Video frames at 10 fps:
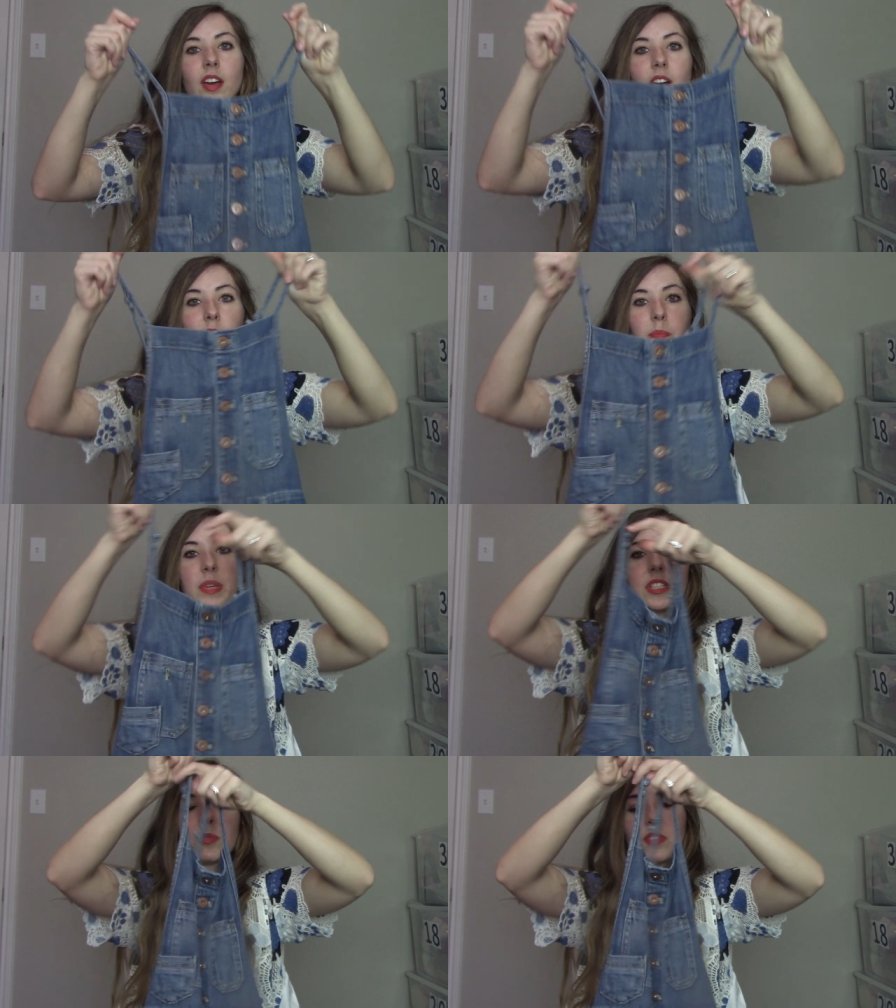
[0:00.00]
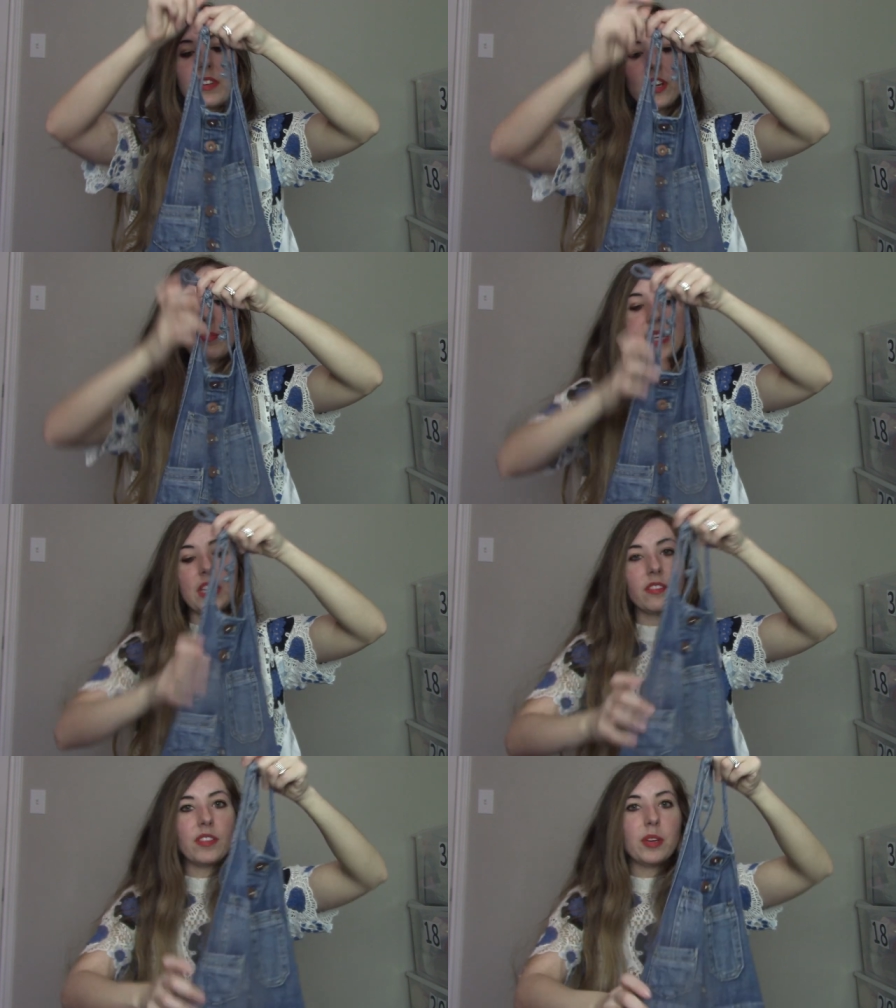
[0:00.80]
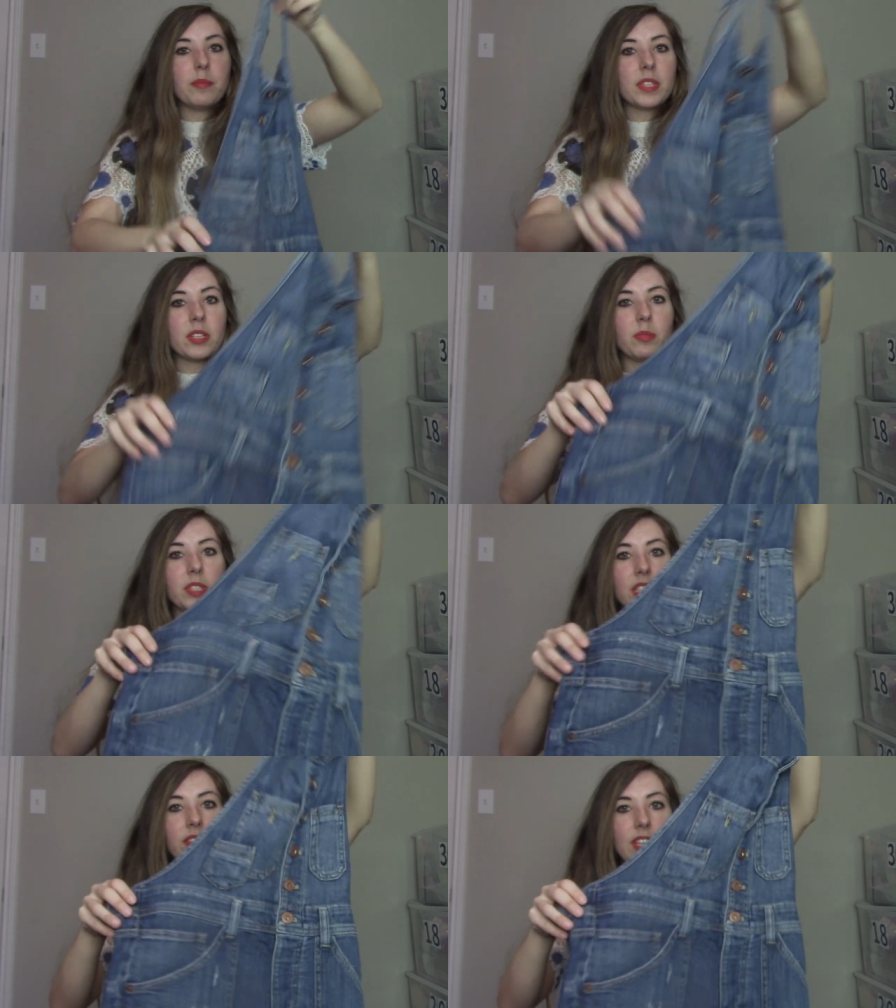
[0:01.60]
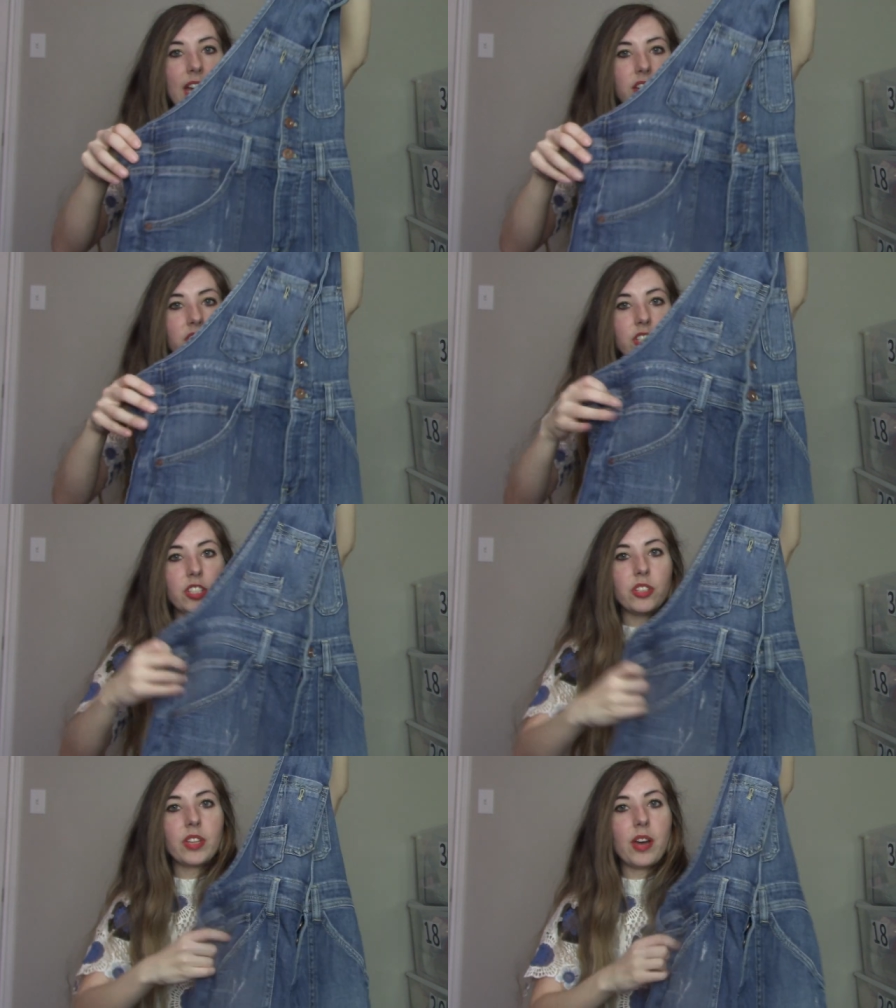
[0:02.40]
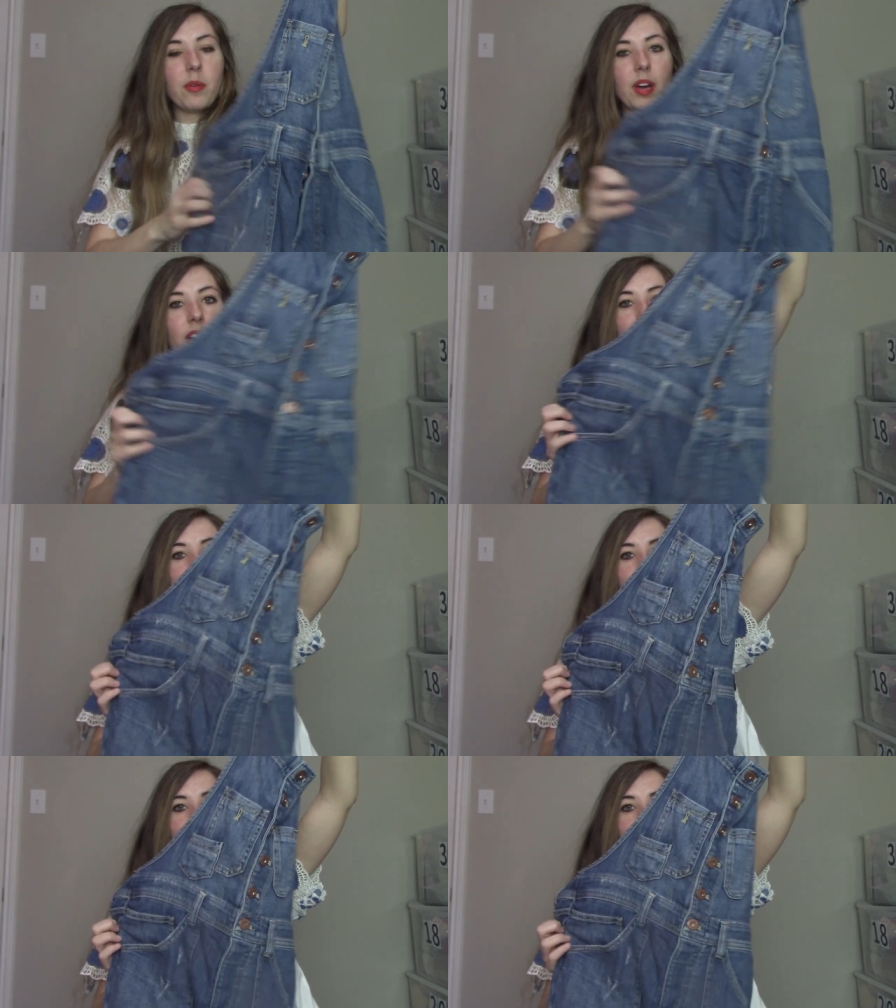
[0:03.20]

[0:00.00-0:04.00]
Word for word: Um, but there weren't very many of them, so we'll see if they actually do that well